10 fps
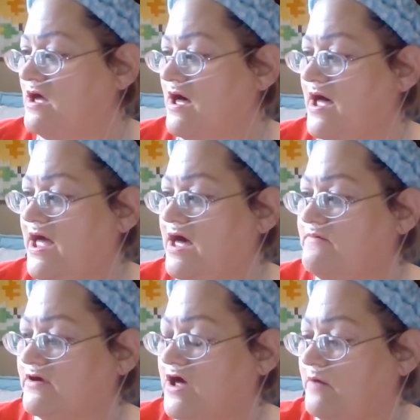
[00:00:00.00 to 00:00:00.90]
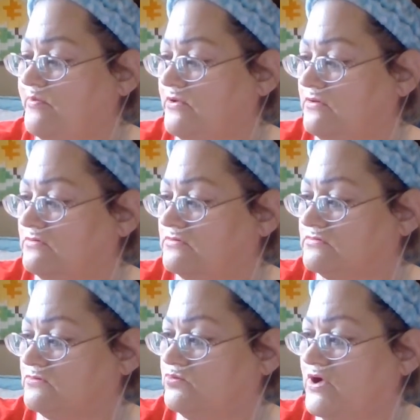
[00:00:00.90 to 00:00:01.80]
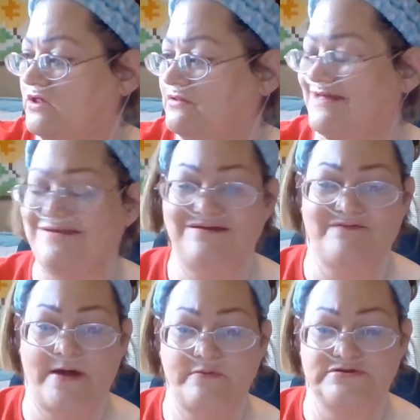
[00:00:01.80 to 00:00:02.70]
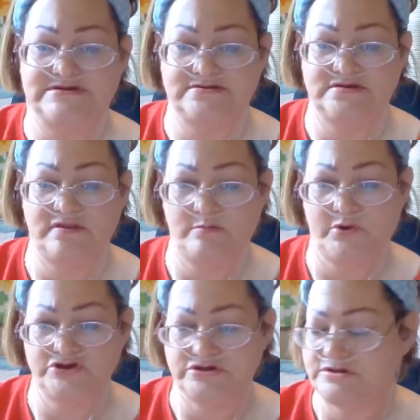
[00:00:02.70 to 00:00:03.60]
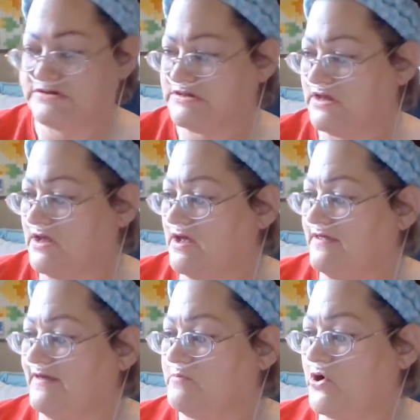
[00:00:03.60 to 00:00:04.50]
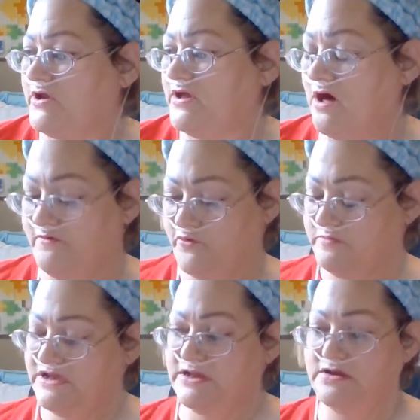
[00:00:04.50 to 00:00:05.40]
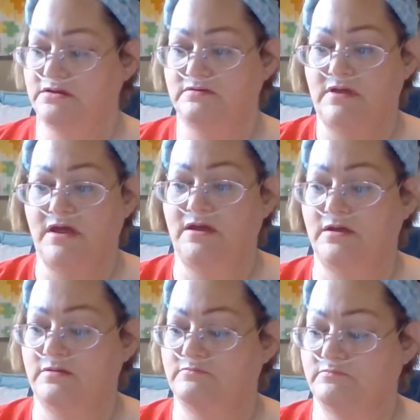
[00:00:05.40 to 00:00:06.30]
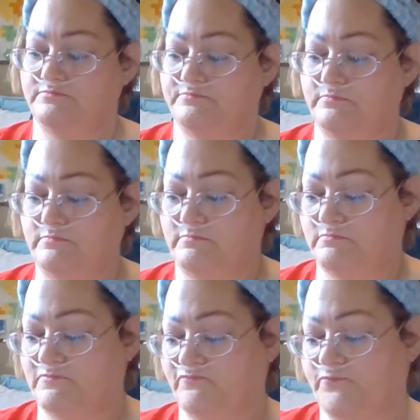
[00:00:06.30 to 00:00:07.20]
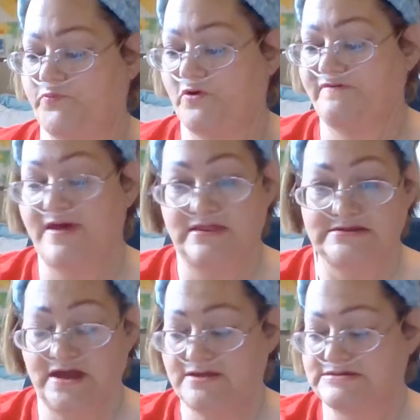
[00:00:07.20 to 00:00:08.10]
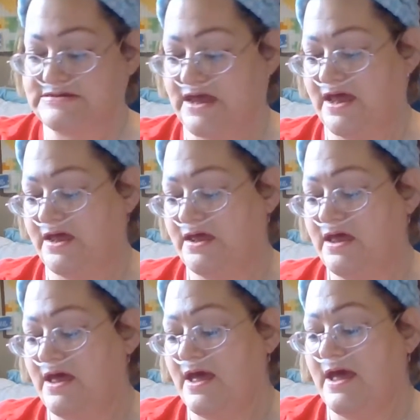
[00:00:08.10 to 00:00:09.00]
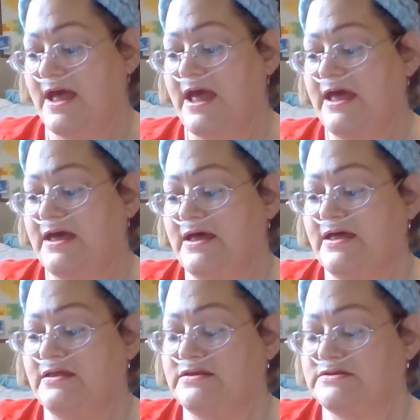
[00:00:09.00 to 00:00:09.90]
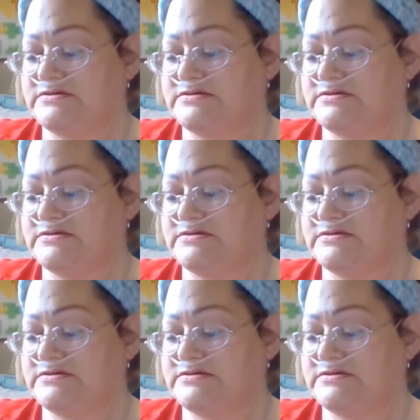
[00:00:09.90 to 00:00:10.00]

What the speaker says: I have a couple, well, I think 5 or 6 of their brushes that Marty got for me for Valentine's Day, and